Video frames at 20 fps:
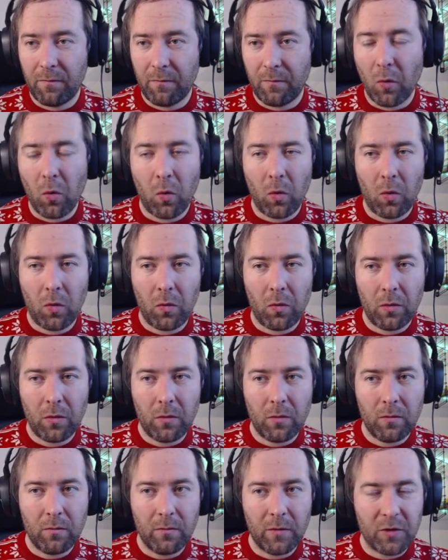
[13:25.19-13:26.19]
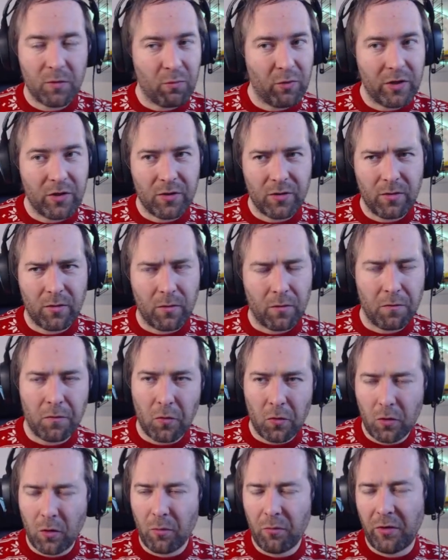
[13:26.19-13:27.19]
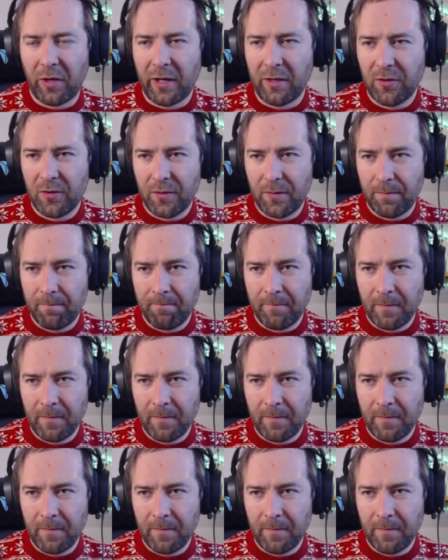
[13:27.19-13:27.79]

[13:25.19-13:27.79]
for expression or a for comprehension.